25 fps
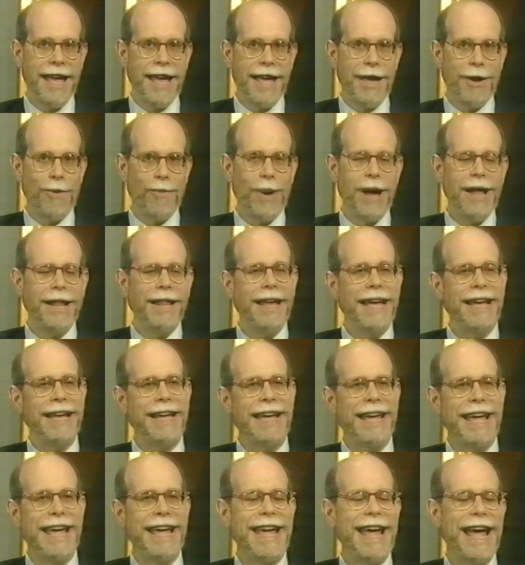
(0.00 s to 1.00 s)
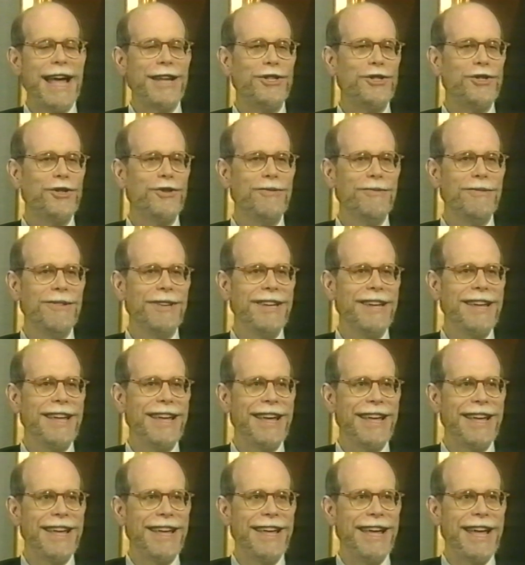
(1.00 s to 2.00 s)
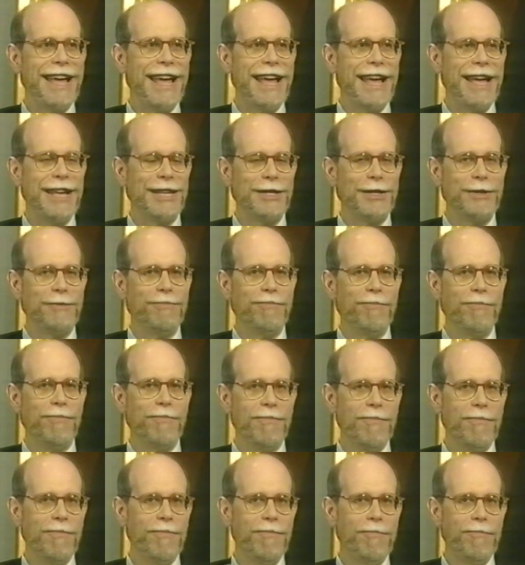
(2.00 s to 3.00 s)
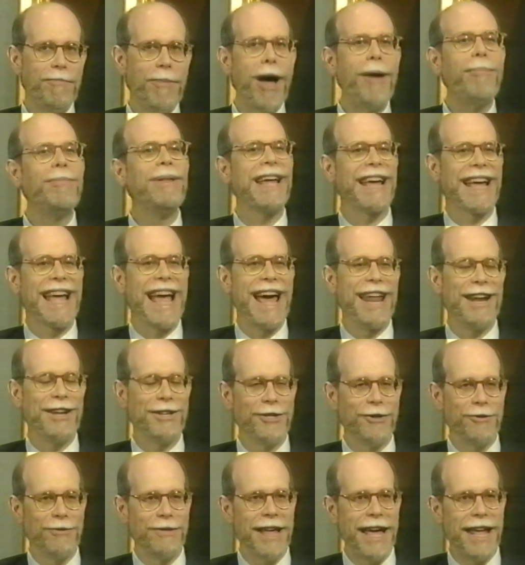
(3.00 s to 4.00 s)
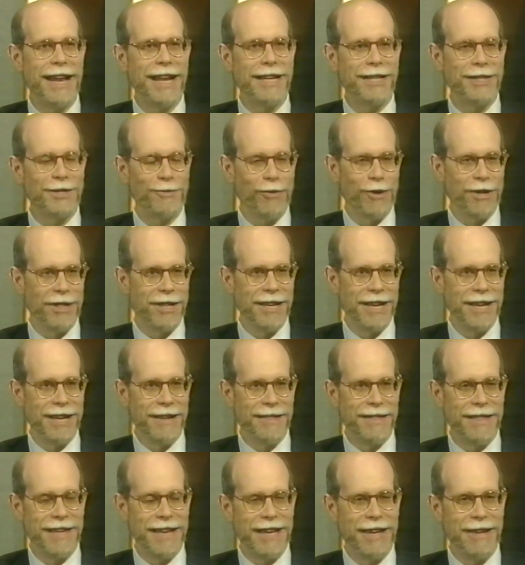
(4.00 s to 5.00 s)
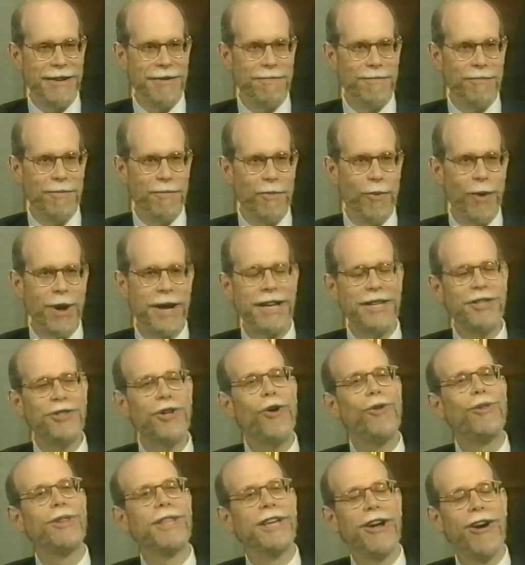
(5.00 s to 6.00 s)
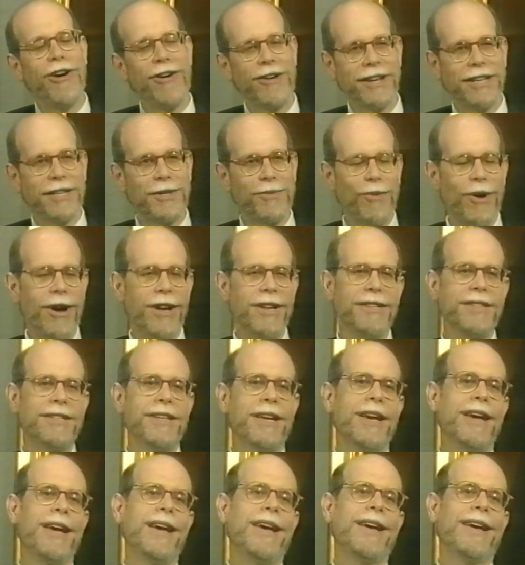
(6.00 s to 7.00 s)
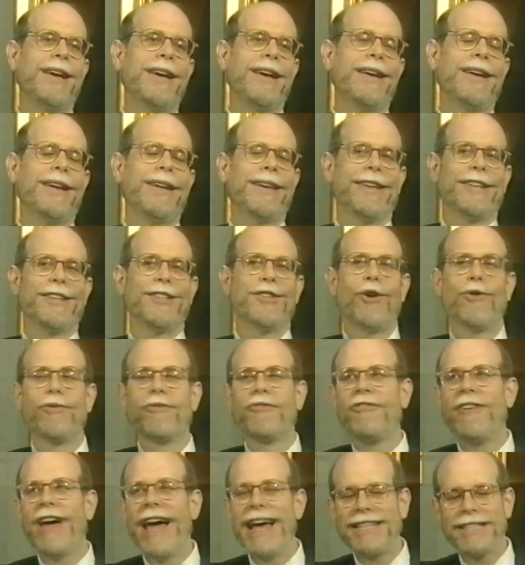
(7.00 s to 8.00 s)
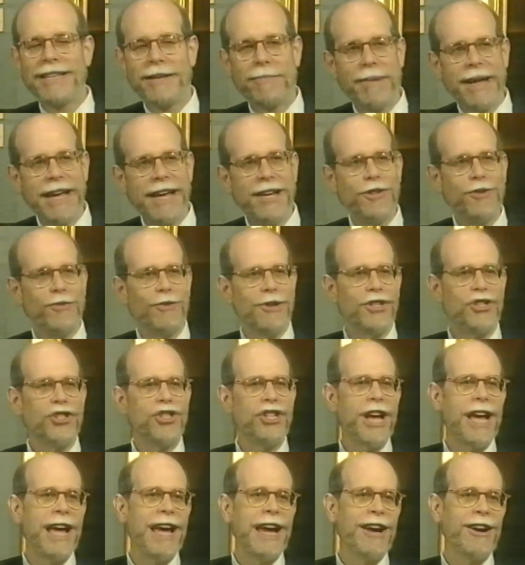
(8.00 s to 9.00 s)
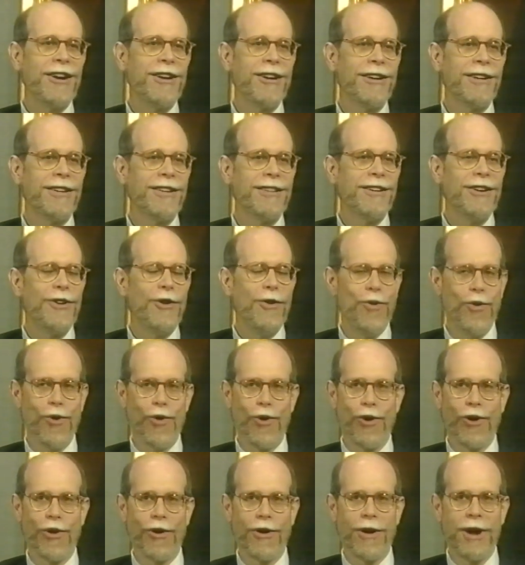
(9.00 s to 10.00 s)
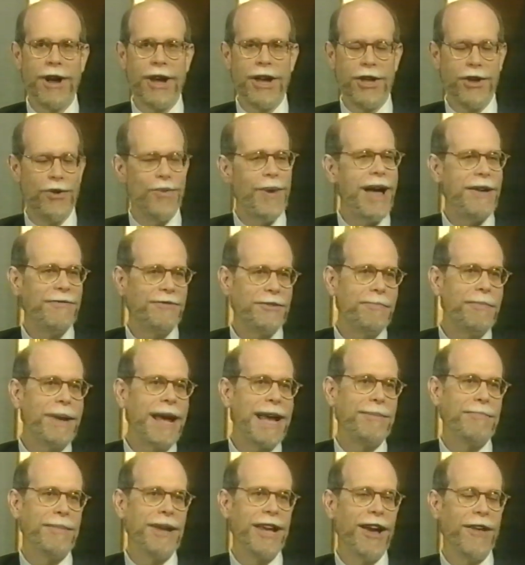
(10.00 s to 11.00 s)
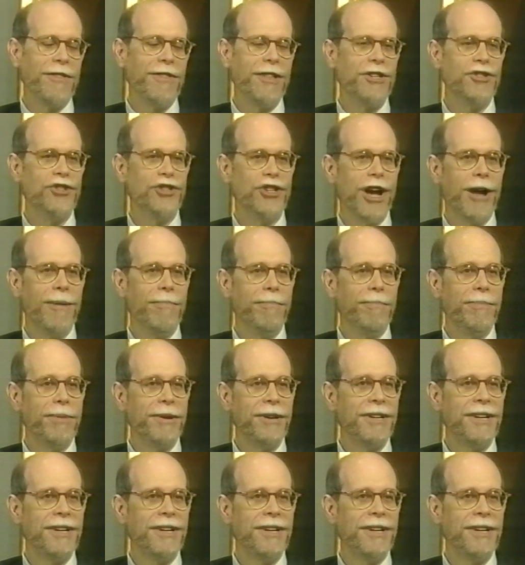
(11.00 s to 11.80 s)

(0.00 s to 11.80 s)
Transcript: Well, he had his public attitude, that is, what he told the artist was, don't fasten me into a chair, or you have to paint me on the jump,